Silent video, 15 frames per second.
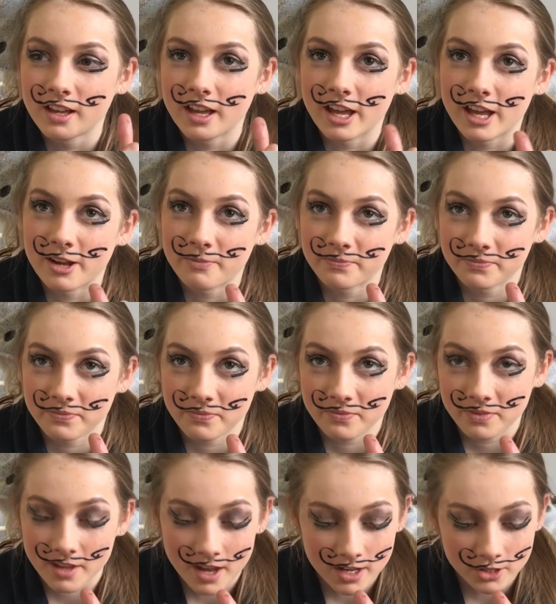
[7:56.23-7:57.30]
I
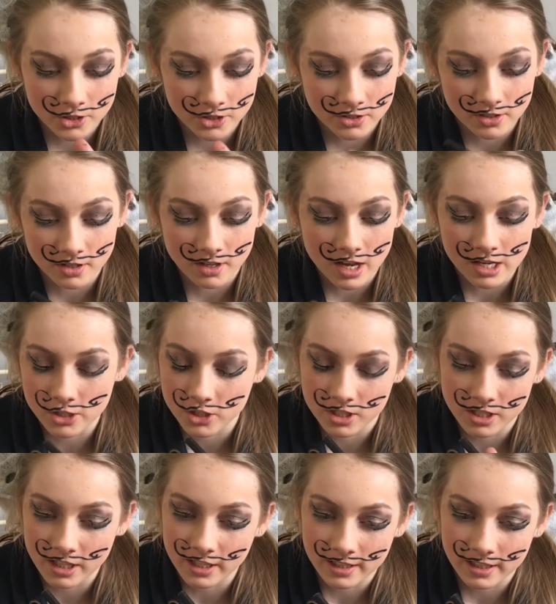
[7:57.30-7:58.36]
just
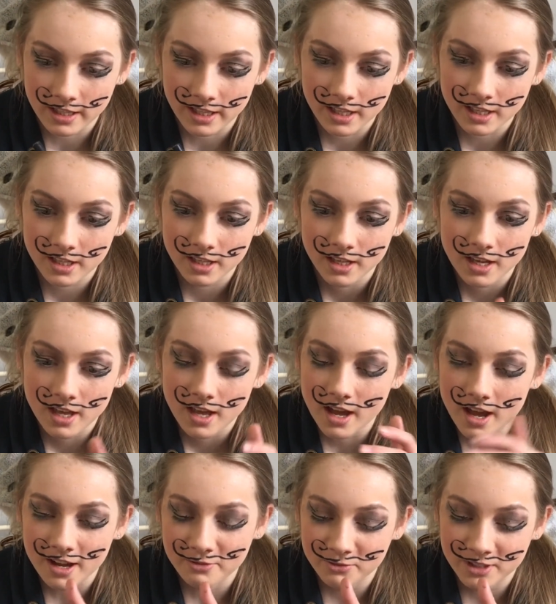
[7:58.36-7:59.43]
think, like,
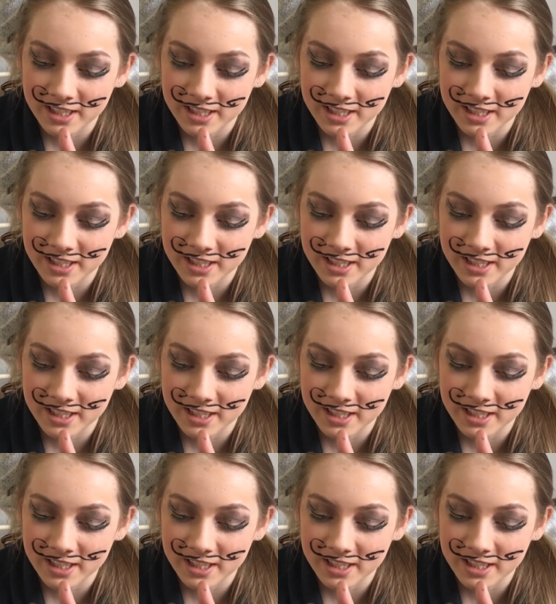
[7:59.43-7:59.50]
I'm